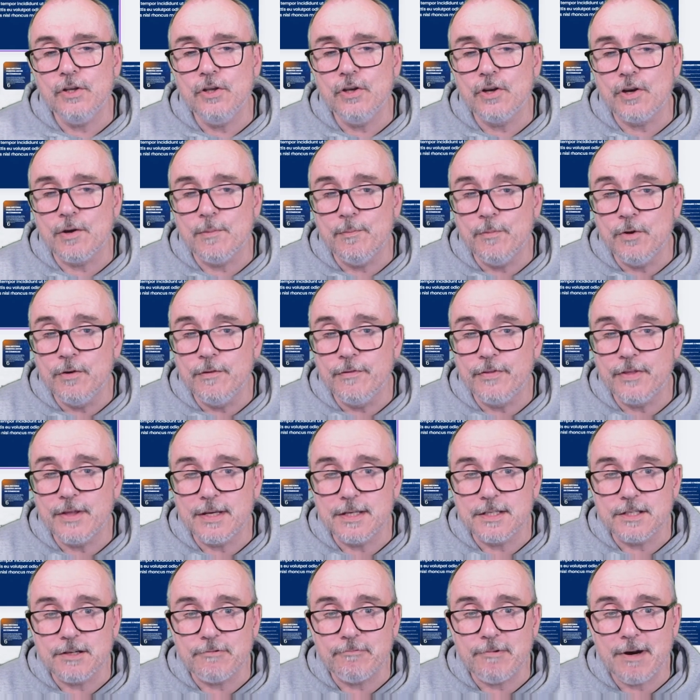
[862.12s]
You can move
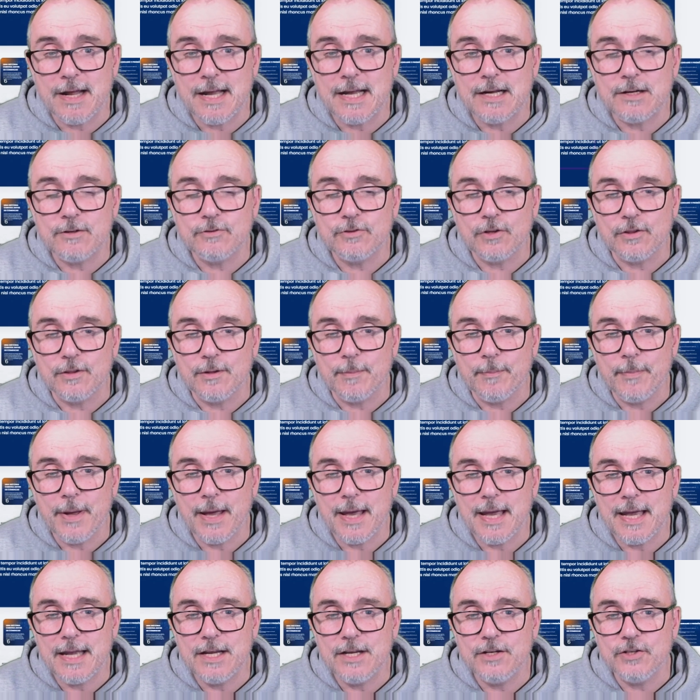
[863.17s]
things around on the
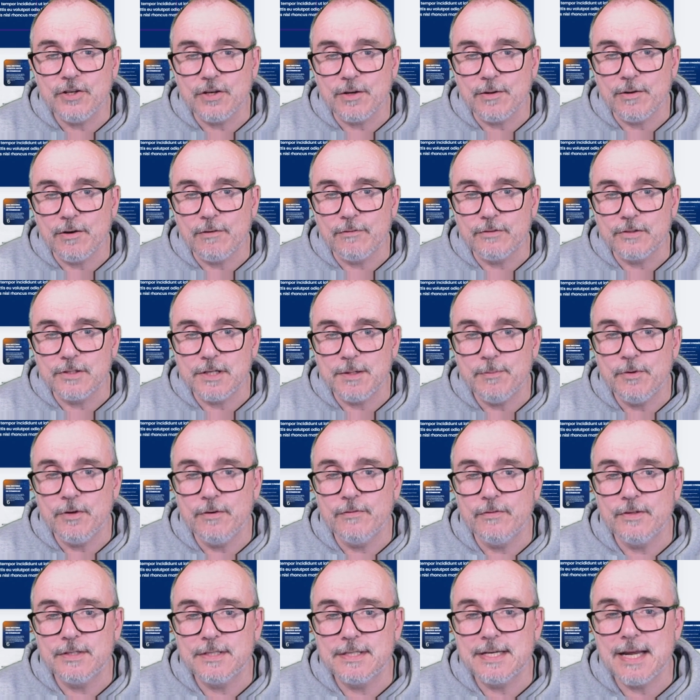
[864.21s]
page. You can obviously move
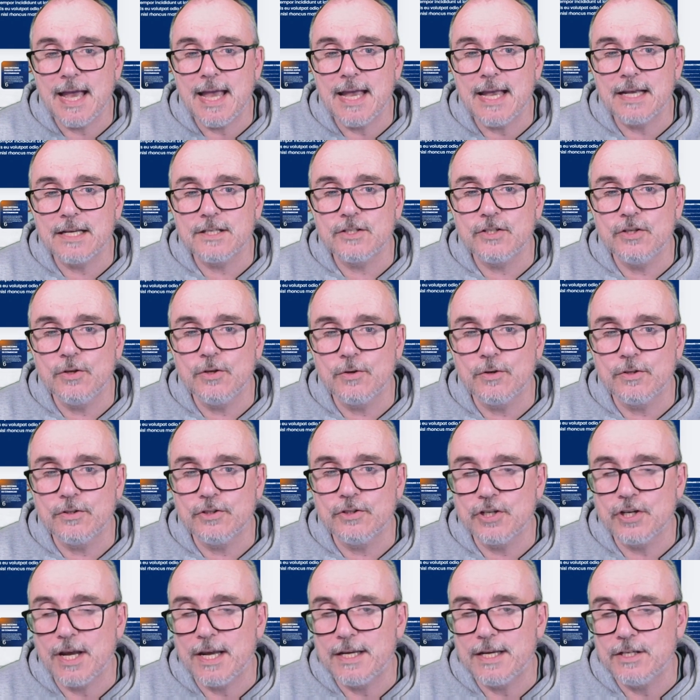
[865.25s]
the text. You can
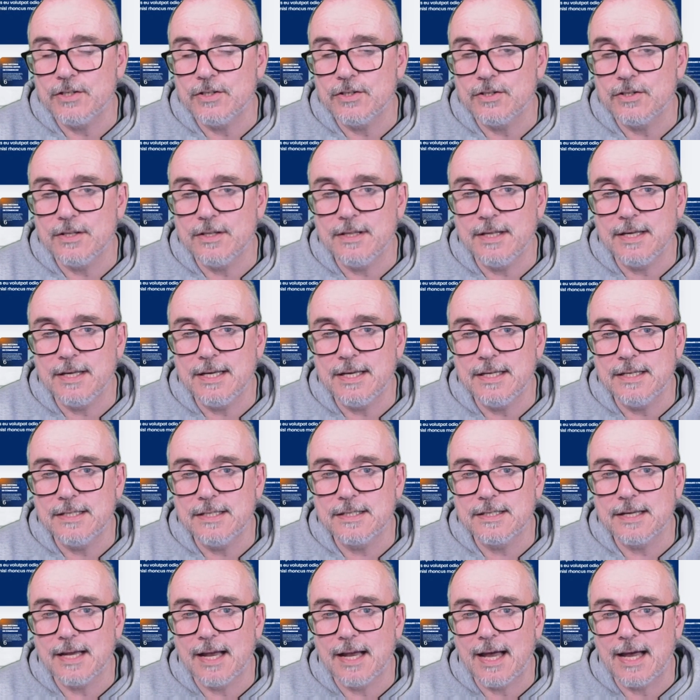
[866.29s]
change
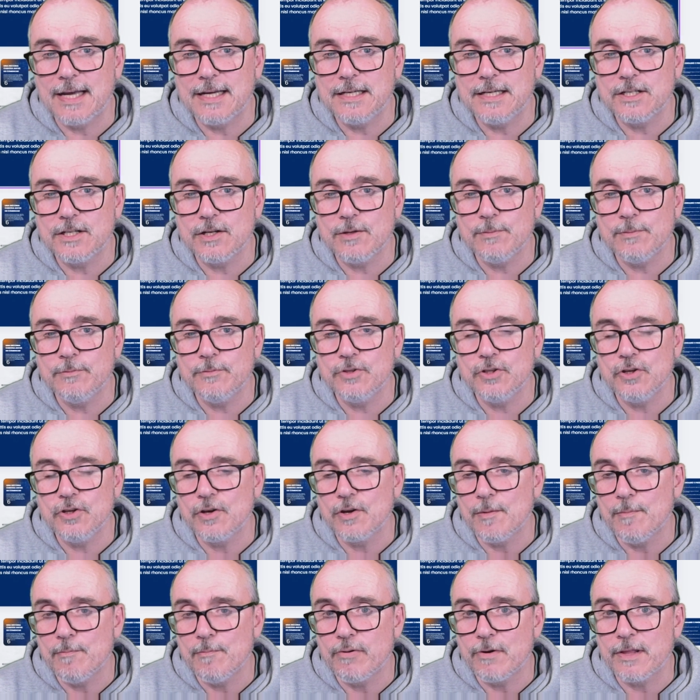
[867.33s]
these items. You
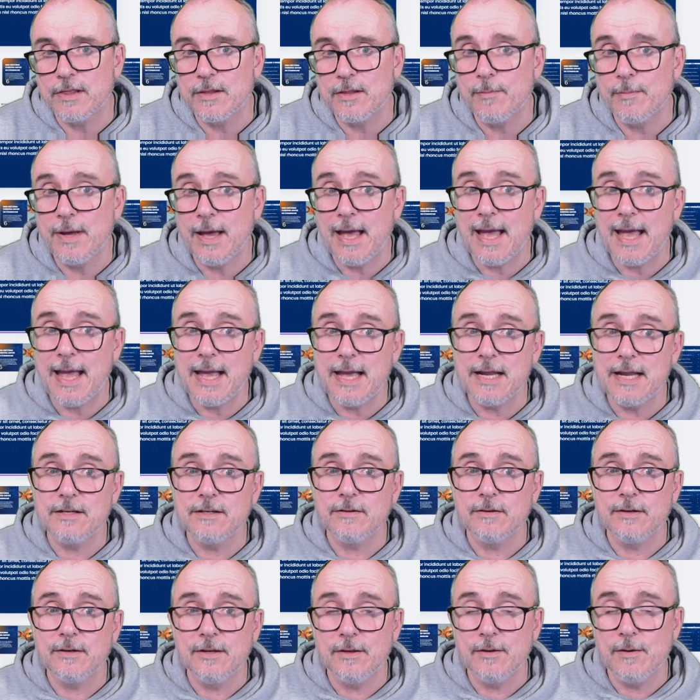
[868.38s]
can bring them ahead,
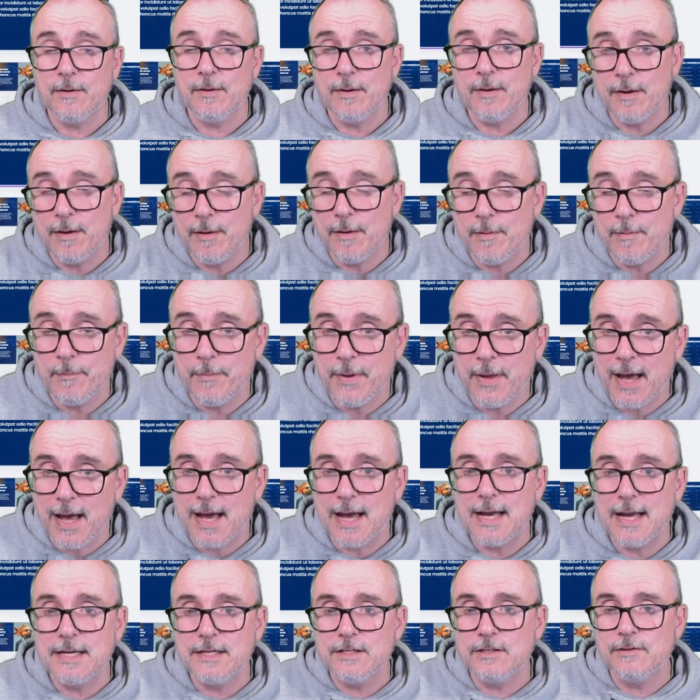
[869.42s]

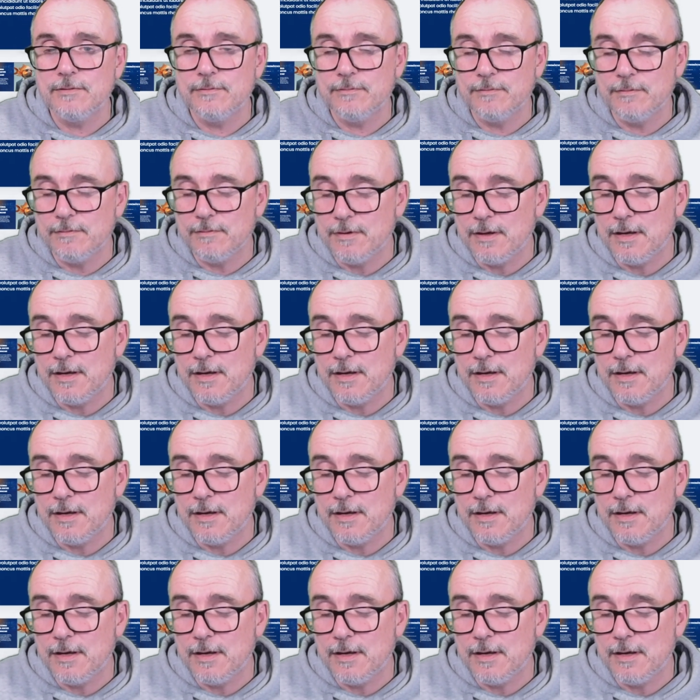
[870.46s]
behind, and